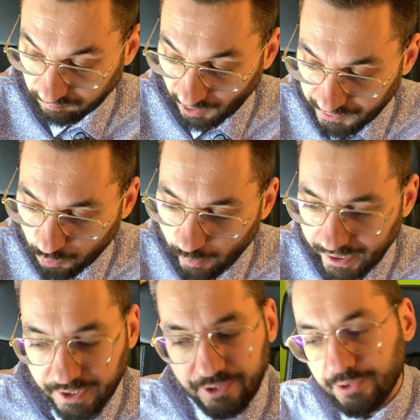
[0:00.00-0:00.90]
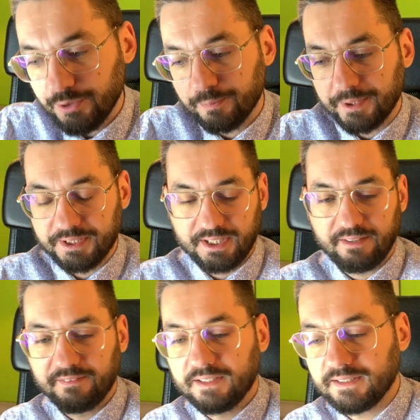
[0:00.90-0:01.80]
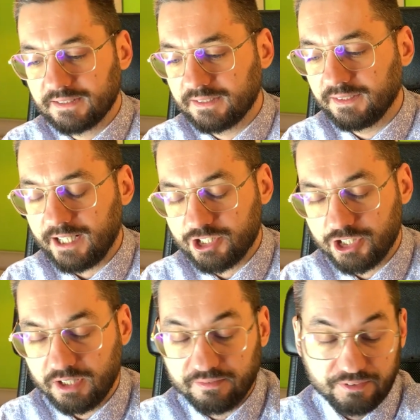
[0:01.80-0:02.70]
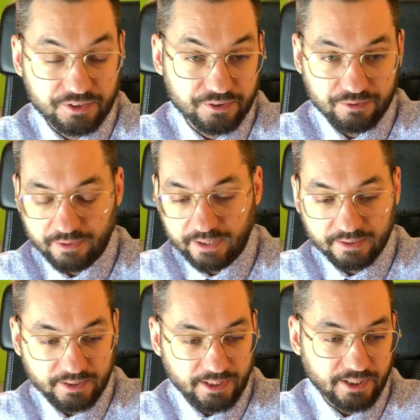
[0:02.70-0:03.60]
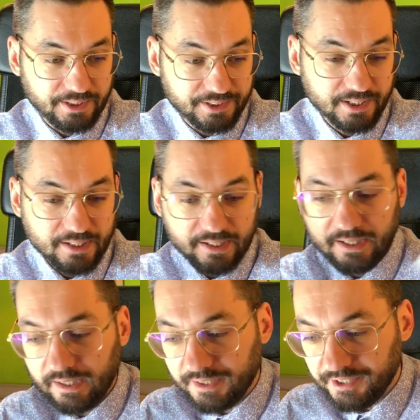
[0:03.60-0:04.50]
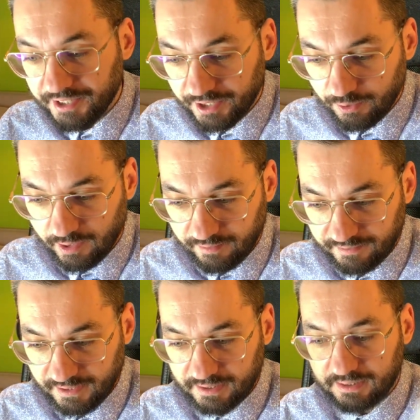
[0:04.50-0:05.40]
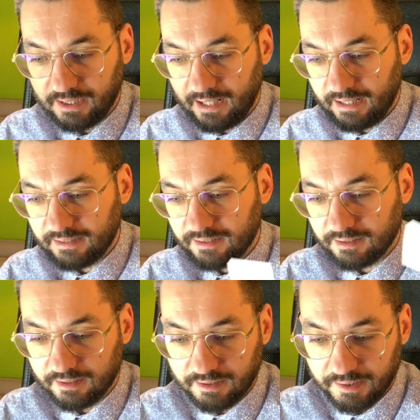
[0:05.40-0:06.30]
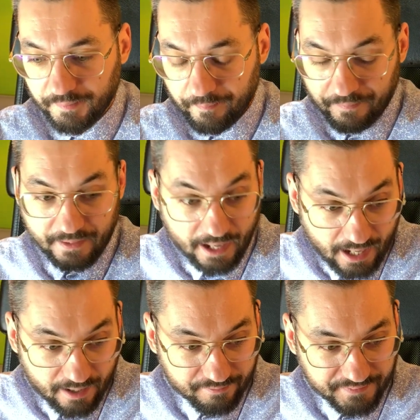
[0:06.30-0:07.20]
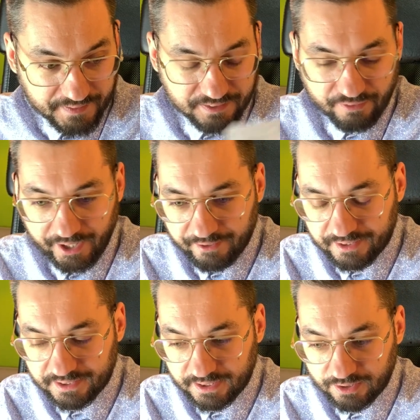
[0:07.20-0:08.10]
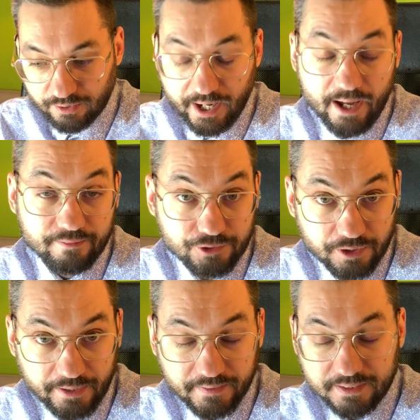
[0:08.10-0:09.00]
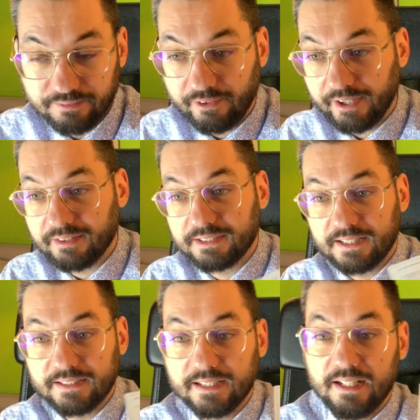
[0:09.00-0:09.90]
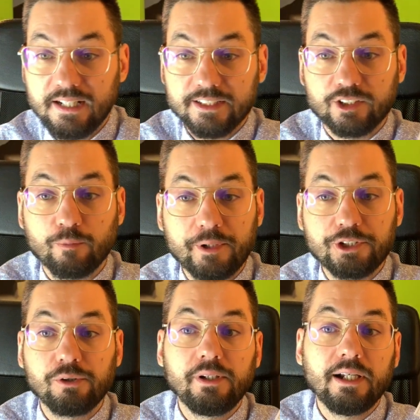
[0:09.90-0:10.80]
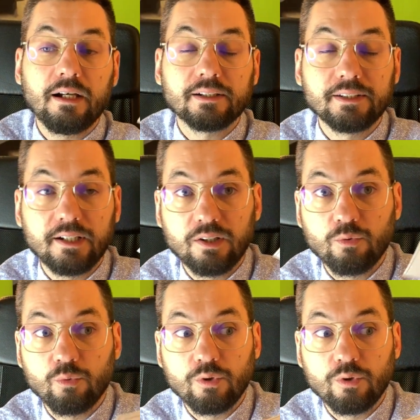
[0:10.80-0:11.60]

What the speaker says: the way you perceive this collection, if you indeed know of it and have these fragrances or have tried these fragrances. So Patchouli Ardent